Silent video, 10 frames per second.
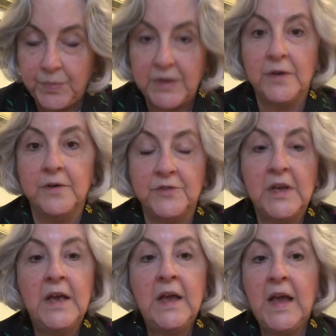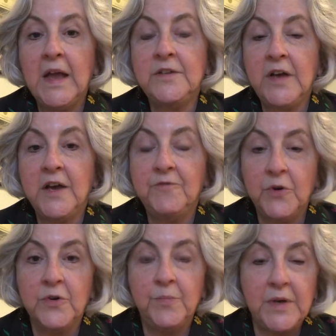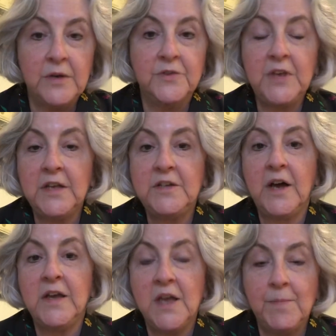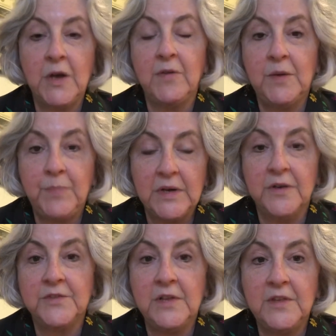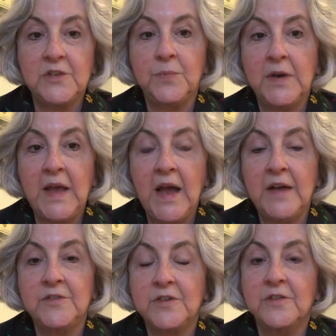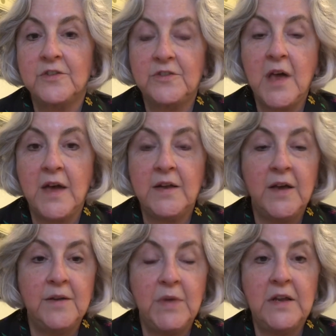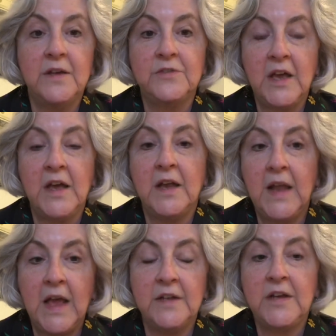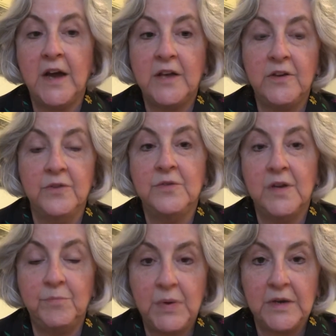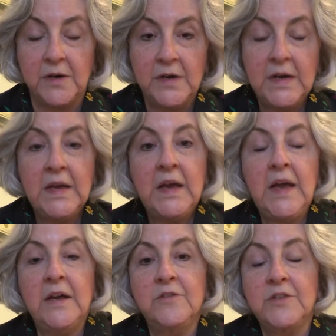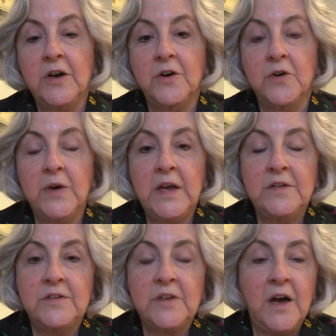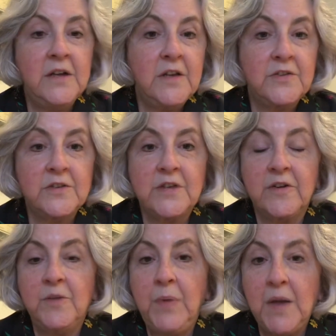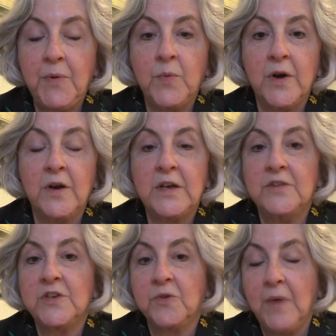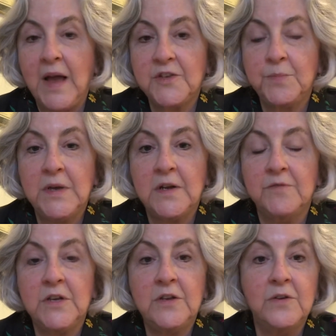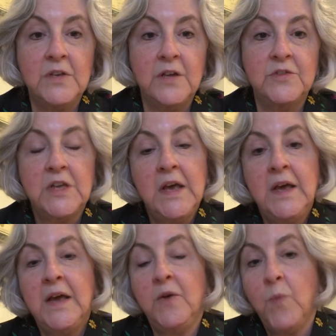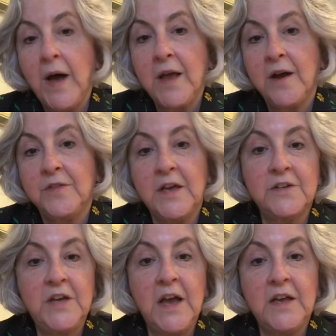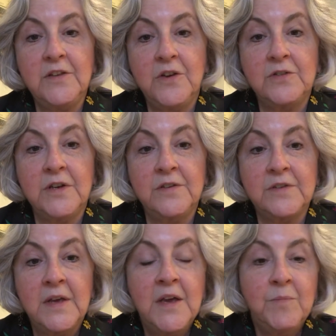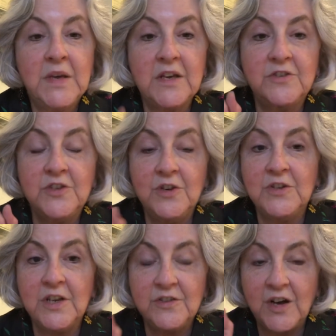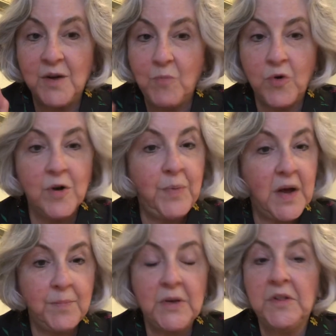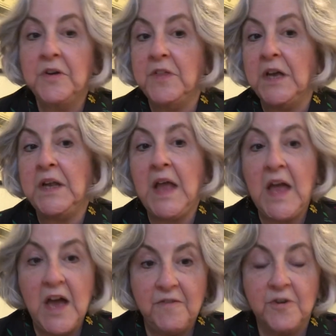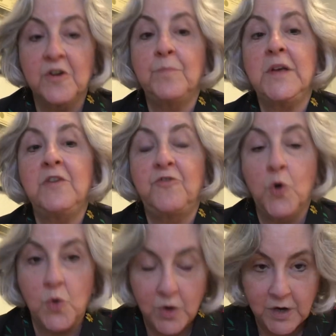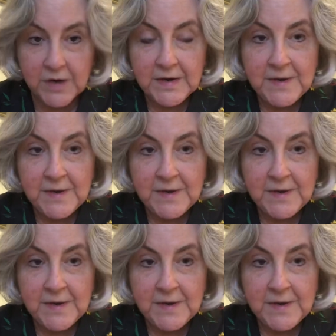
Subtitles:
bills, anti-voter bills, anti-immigrant bills, and this one adds to the set, and it is an anti-union bill. And so it's unnecessary paperwork, it's harassment of the unions. And why are they attacking unions? Because unions are more popular than ever before.